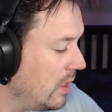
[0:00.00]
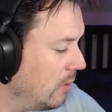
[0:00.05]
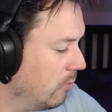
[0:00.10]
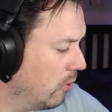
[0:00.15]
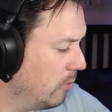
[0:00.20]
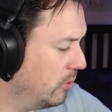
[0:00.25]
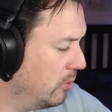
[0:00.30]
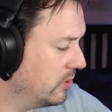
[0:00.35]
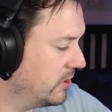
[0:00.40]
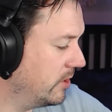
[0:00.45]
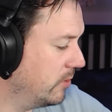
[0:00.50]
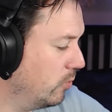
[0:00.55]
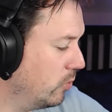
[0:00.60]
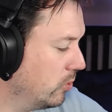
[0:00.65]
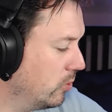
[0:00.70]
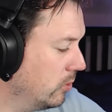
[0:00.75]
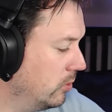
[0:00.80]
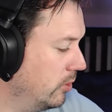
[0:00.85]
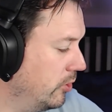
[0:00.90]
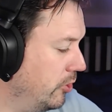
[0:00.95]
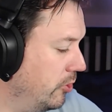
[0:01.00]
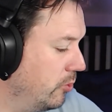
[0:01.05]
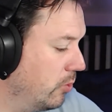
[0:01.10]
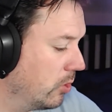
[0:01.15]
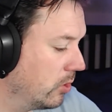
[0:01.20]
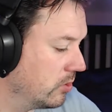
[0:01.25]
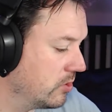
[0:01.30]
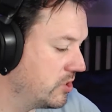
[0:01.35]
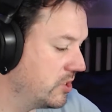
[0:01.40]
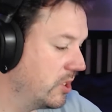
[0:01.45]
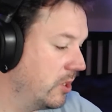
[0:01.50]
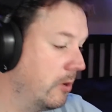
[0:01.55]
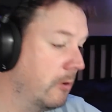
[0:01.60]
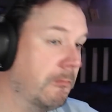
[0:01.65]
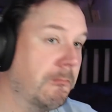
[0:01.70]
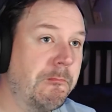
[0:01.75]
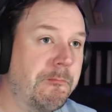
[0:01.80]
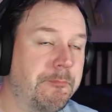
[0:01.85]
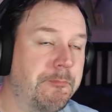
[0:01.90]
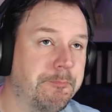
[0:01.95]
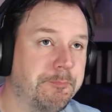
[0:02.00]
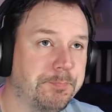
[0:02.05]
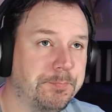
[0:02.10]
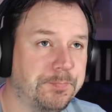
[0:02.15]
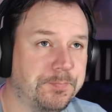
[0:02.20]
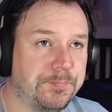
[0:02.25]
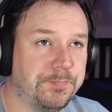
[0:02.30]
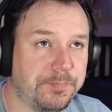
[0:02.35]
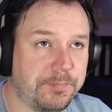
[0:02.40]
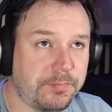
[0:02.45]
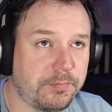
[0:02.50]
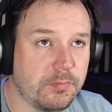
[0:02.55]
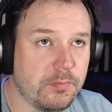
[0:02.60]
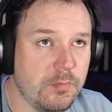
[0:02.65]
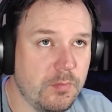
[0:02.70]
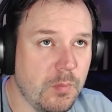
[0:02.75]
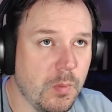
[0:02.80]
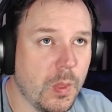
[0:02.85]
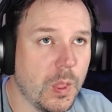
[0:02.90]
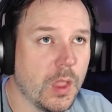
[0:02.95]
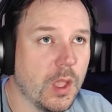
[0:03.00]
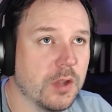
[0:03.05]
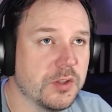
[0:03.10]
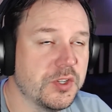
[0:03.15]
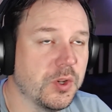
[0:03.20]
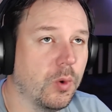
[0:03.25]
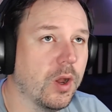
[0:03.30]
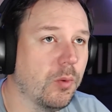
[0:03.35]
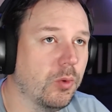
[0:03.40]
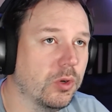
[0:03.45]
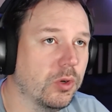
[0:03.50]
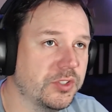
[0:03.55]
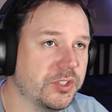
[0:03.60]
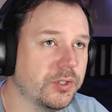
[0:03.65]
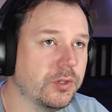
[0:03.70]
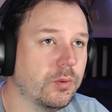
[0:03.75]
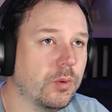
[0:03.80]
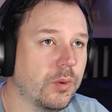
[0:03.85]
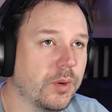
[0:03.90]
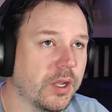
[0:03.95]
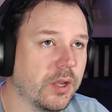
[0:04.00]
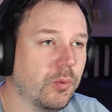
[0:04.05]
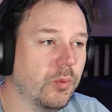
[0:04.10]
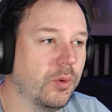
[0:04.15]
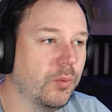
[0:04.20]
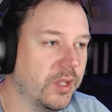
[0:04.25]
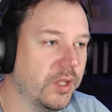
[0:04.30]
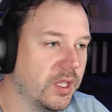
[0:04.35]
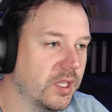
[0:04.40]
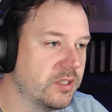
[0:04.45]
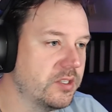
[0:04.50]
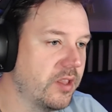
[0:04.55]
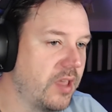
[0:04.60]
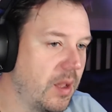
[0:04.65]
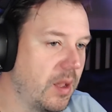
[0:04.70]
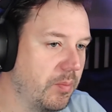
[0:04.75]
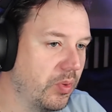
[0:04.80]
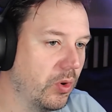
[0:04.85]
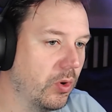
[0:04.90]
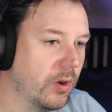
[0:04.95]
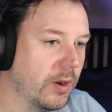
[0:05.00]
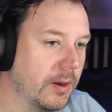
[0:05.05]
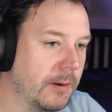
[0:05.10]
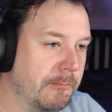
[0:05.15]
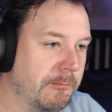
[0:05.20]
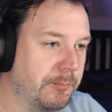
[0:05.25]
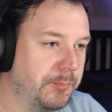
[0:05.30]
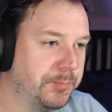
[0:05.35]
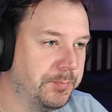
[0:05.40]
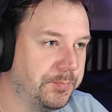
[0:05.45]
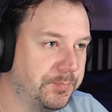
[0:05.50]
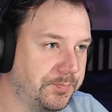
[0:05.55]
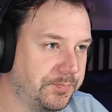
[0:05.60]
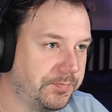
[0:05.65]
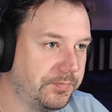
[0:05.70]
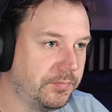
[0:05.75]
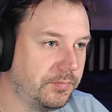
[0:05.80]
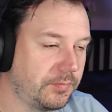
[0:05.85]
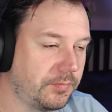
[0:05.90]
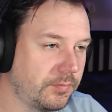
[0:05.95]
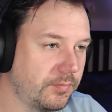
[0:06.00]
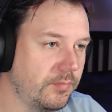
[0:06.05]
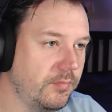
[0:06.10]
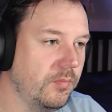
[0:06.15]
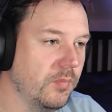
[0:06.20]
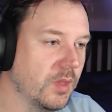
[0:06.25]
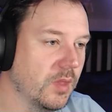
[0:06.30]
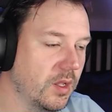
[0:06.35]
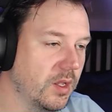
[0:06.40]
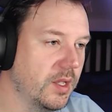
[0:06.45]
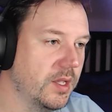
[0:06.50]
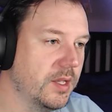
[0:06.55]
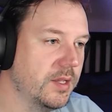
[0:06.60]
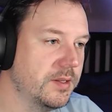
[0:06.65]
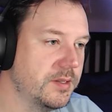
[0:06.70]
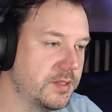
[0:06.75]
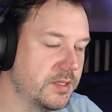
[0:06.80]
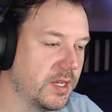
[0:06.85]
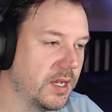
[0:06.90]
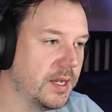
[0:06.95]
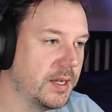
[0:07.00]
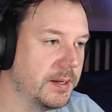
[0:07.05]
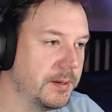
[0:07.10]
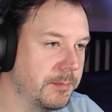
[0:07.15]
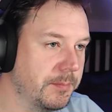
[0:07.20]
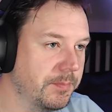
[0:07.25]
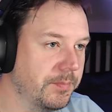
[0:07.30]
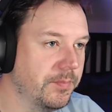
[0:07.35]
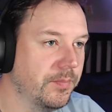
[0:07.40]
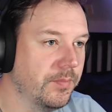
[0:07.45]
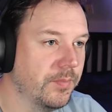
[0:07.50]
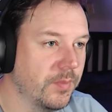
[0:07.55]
We're almost in New World Zone. So what we'll do when we get to that point is we'll